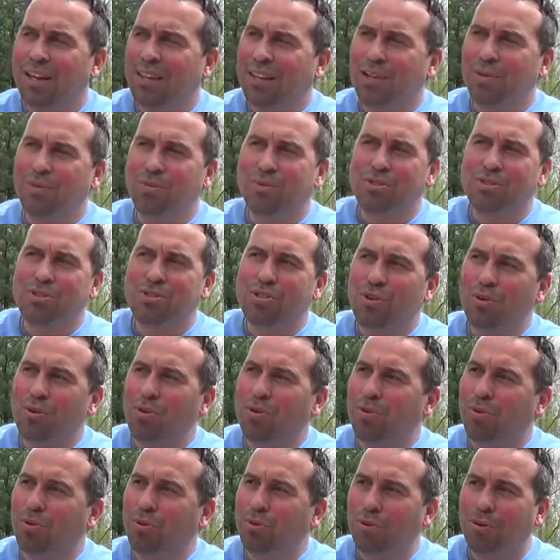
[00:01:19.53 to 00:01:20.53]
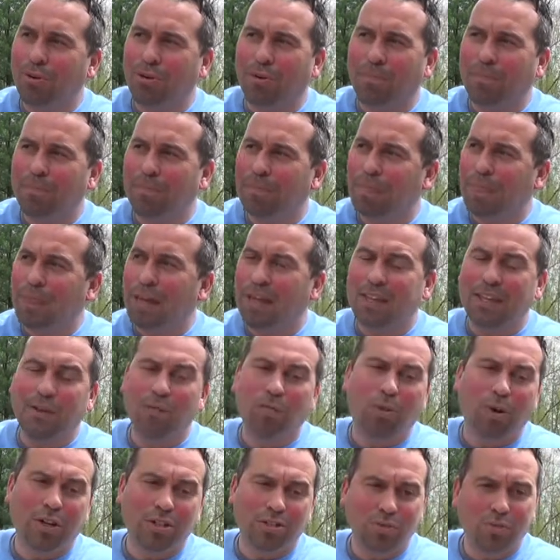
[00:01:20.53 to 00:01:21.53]
That was so cool. And
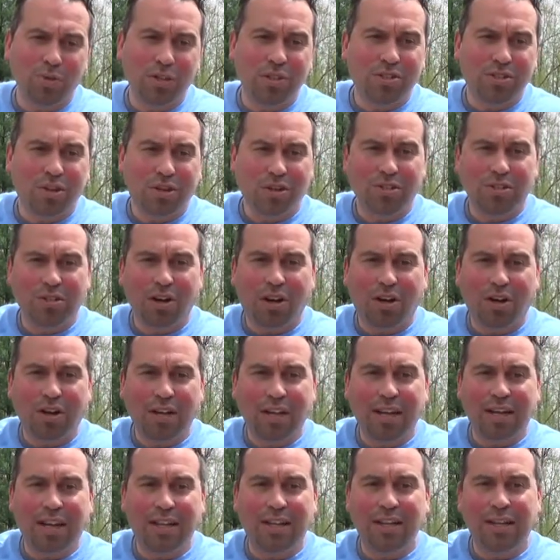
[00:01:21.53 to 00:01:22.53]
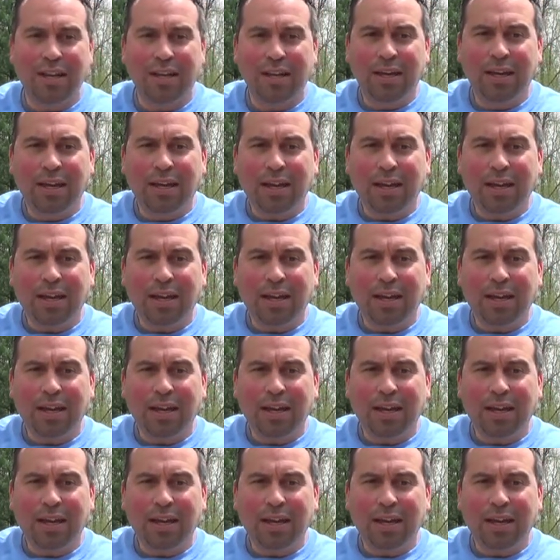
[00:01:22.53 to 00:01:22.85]
then once we start talking,